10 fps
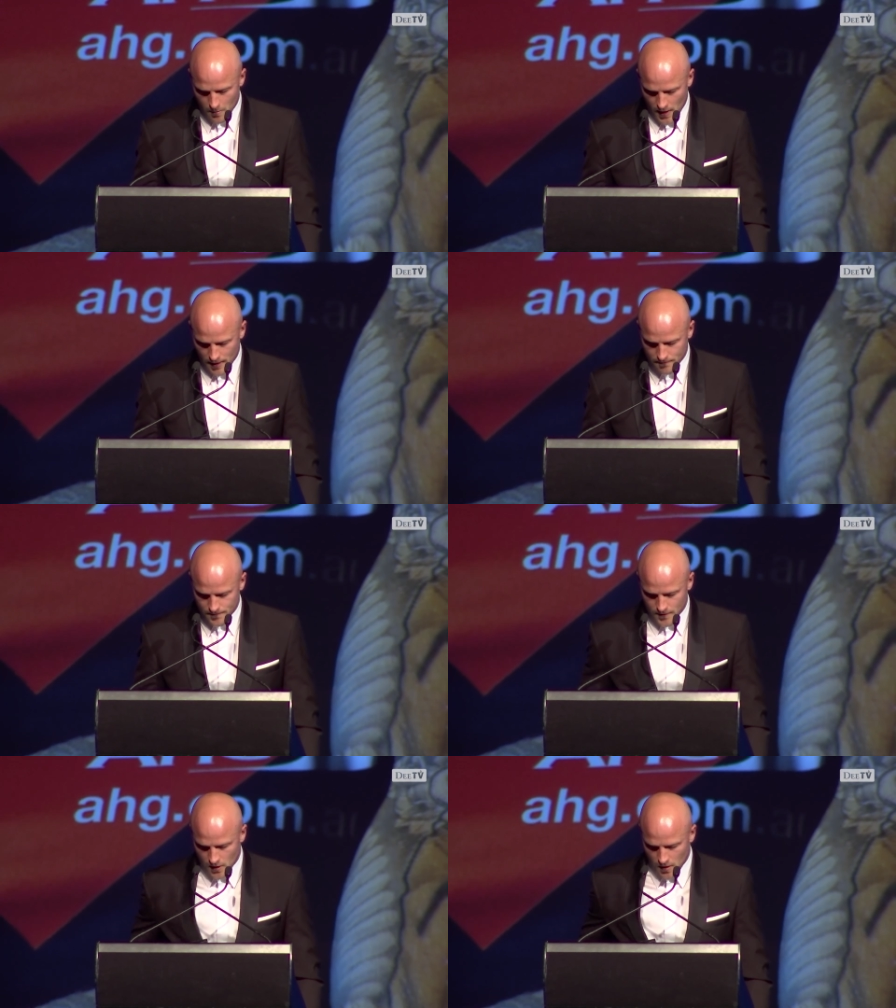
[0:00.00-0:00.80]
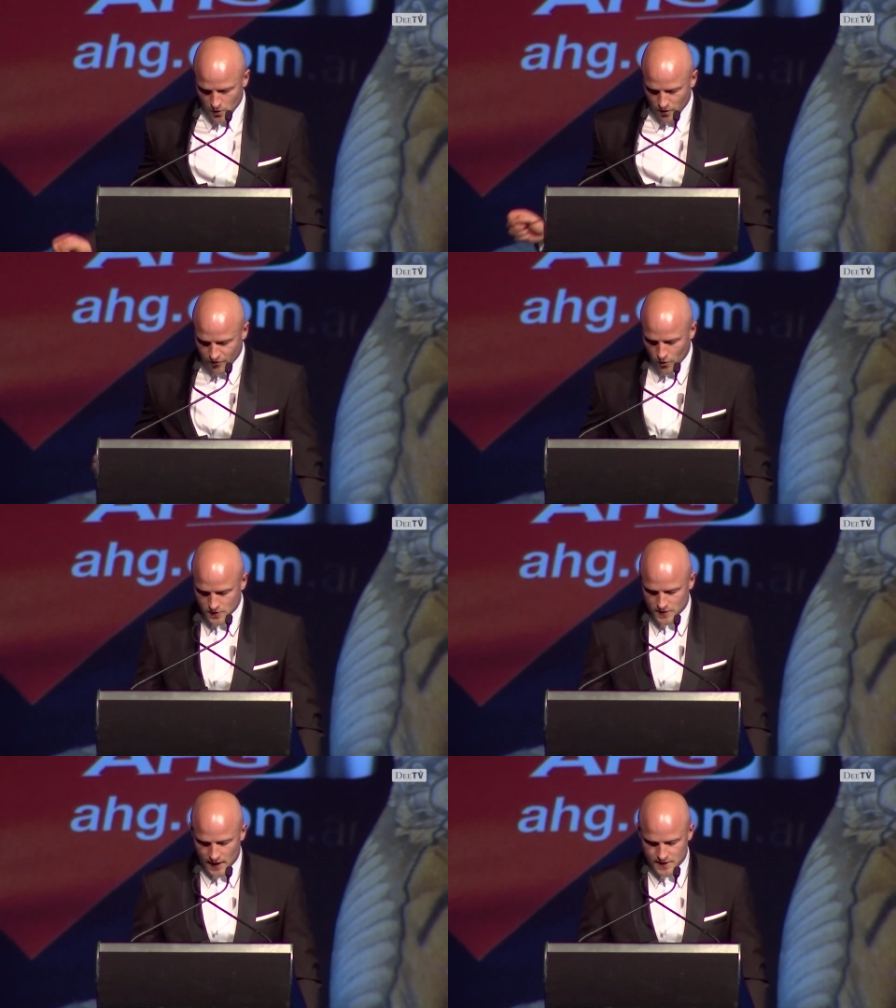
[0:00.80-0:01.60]
But I'm looking
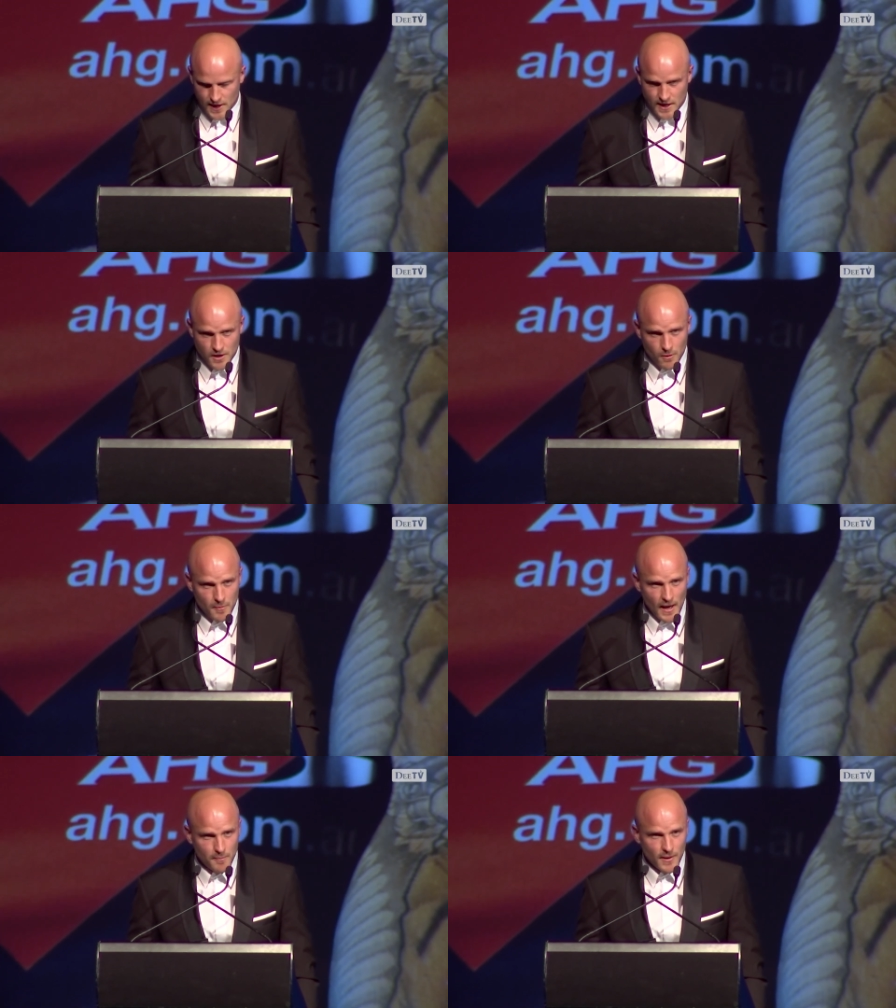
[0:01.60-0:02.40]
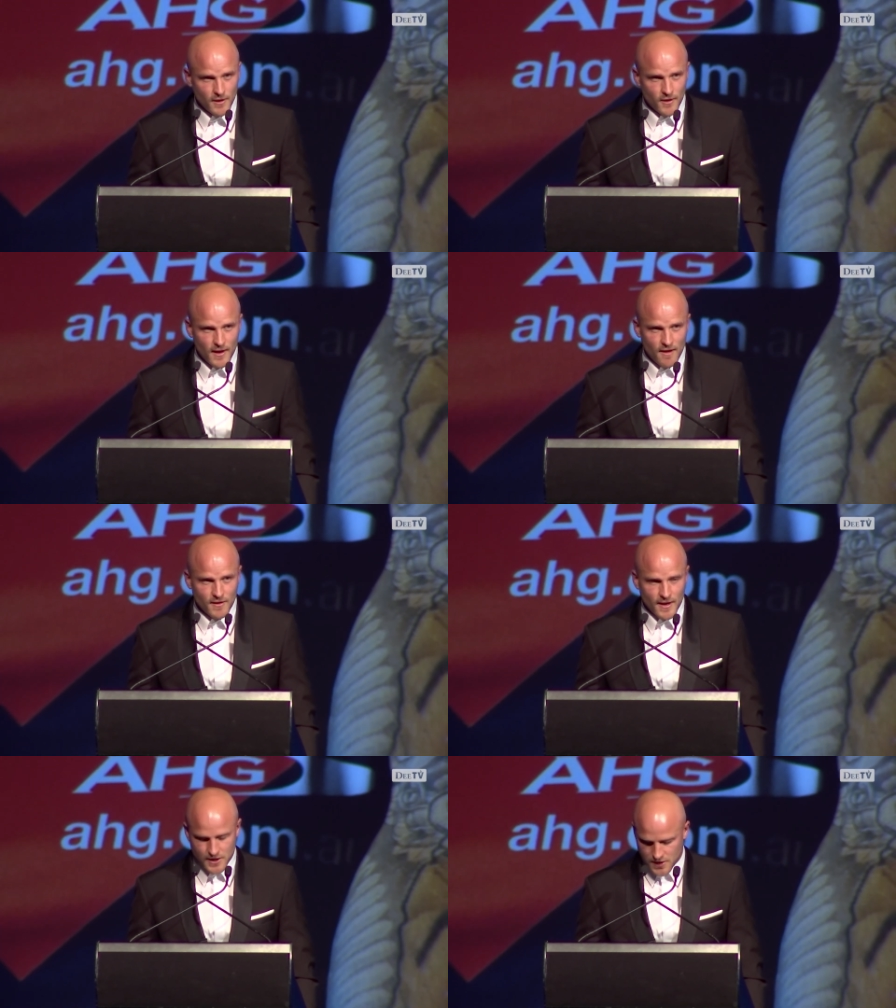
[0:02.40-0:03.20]
forward to next season. I'll be back better than
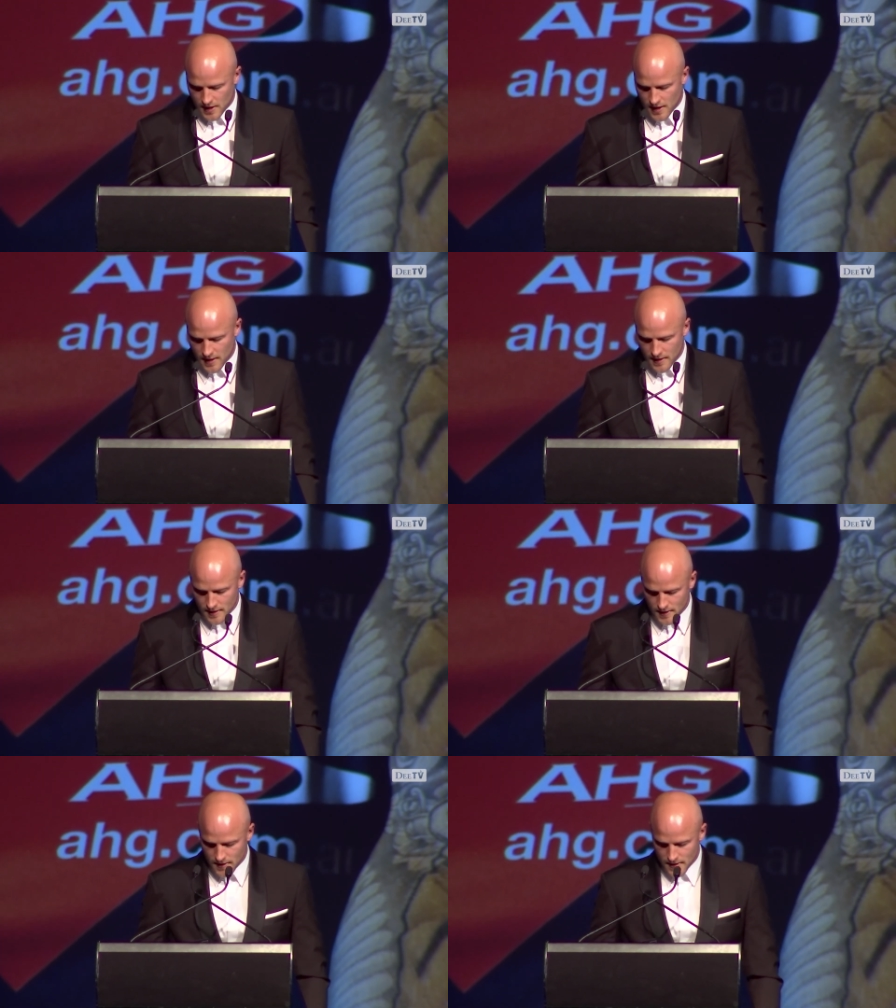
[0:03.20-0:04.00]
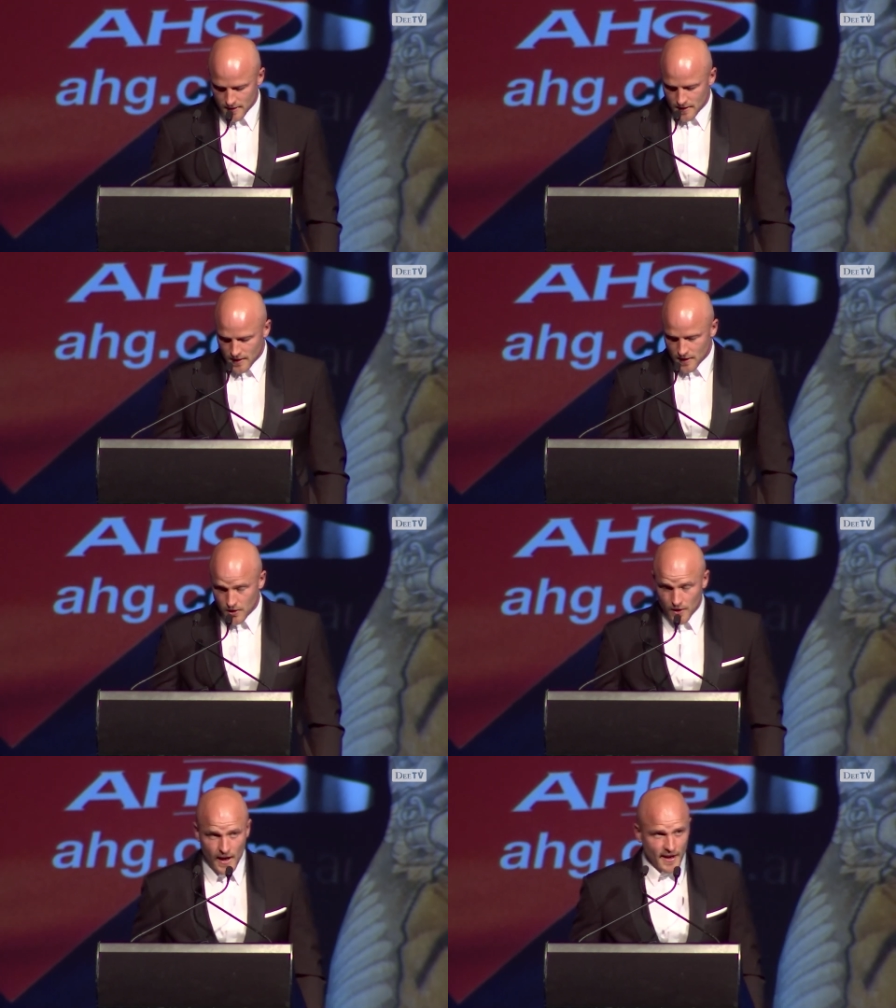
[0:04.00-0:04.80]
ever next year.
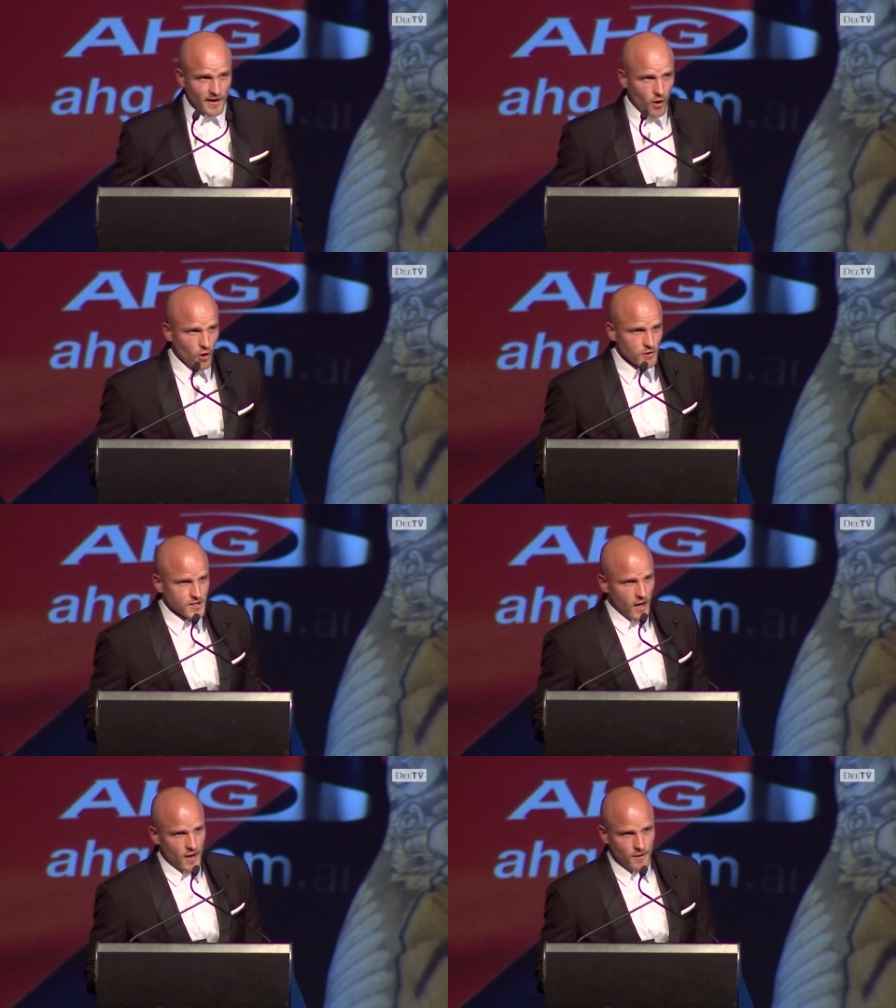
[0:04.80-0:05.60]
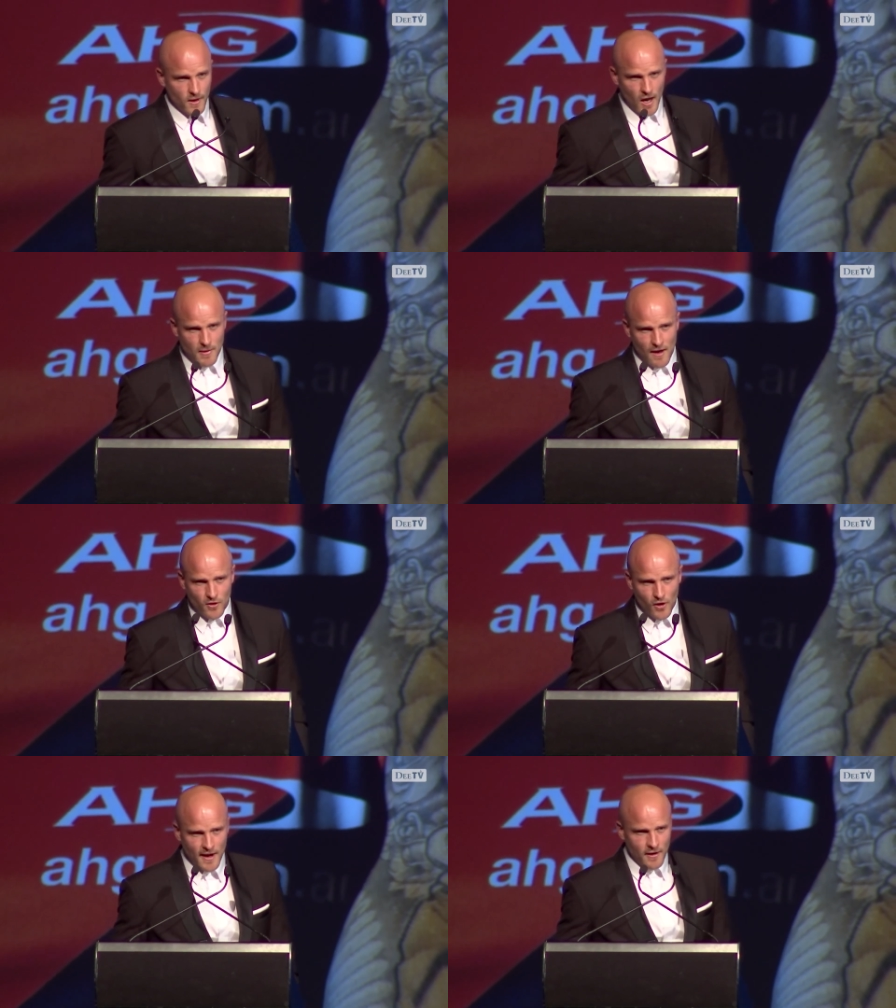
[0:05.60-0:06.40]
New neck and all, so hope you have a great